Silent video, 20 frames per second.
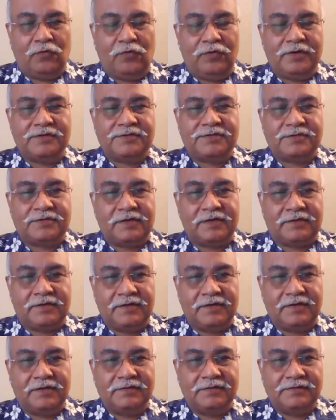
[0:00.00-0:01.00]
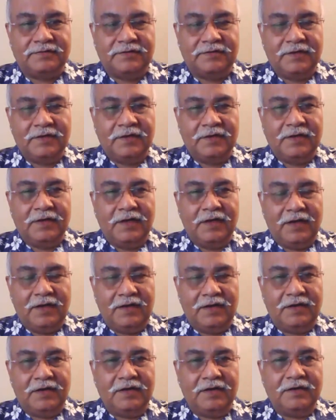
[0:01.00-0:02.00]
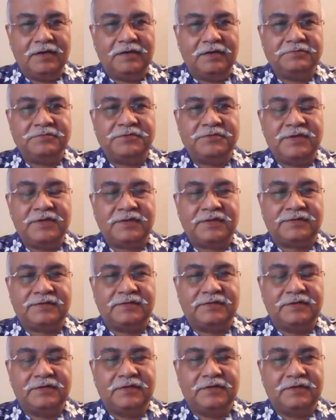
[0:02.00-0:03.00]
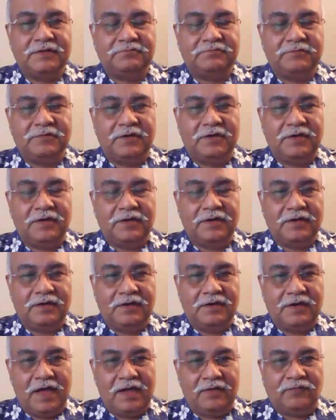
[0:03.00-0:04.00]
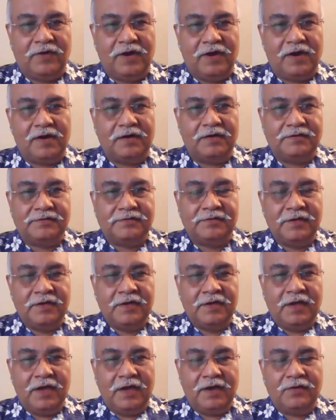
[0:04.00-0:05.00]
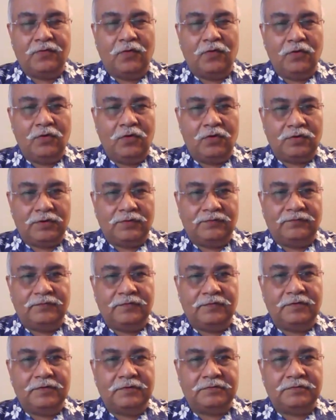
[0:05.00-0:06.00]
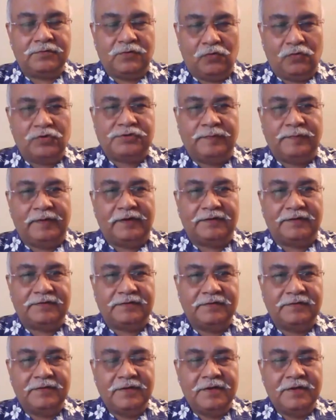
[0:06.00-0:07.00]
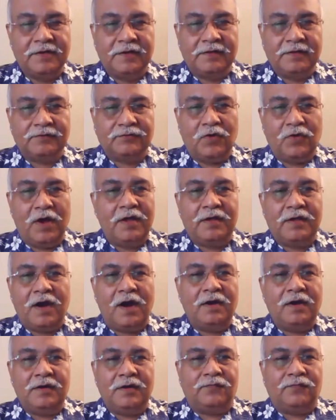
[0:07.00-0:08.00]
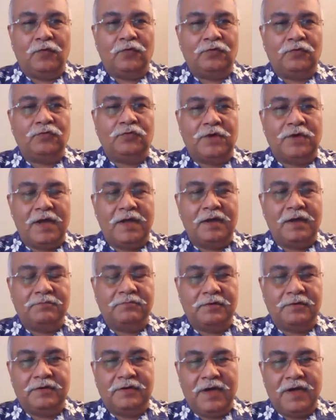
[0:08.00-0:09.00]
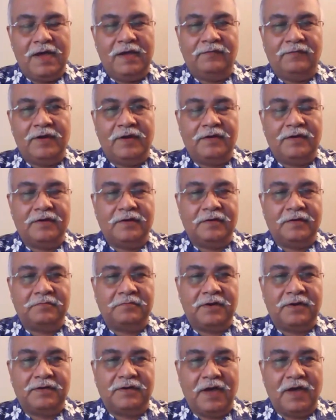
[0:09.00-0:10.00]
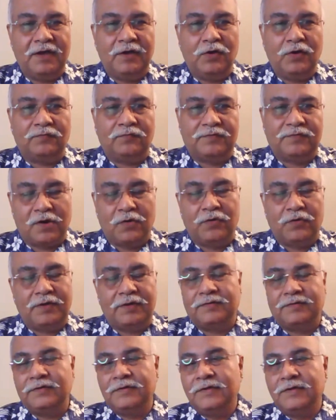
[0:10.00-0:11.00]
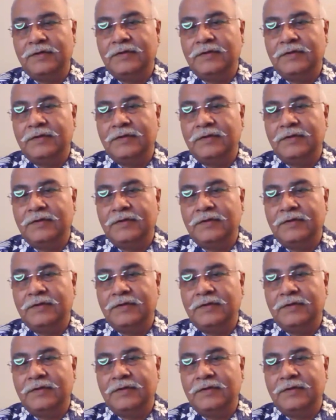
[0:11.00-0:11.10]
4 instructors and 6 lifeguards and whole lot of course mates. So I can't afford to dive and die of drowning.